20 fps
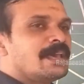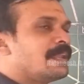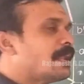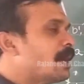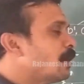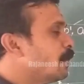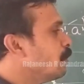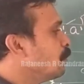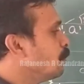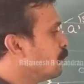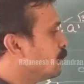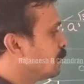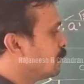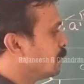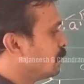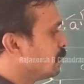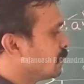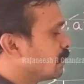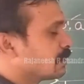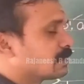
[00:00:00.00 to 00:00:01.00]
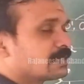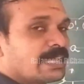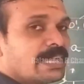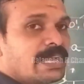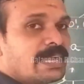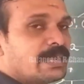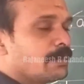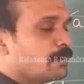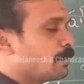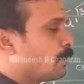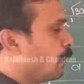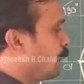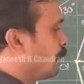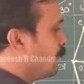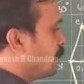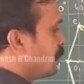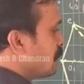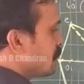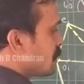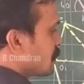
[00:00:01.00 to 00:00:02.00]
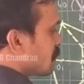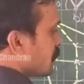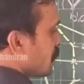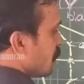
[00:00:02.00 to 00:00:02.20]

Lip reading: Now the third point is,